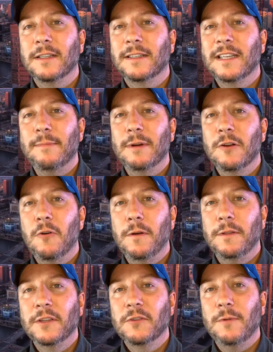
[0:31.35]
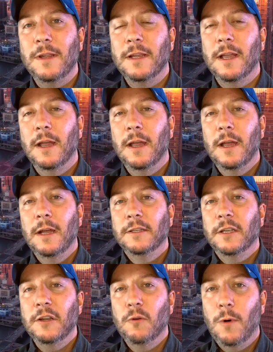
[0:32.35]
Let's keep it going this week. I'll
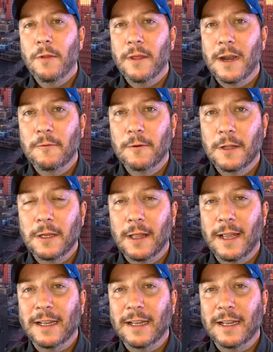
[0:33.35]
tell you one that I really like.